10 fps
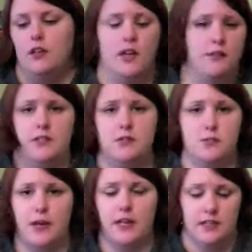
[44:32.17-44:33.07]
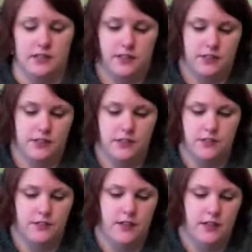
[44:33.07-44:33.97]
I would do bright colors.
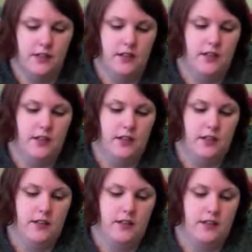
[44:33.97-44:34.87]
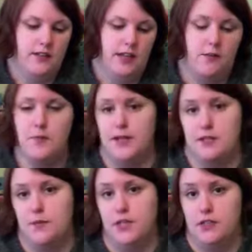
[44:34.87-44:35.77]
That
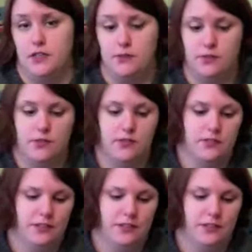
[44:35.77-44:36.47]
reminds me of toast.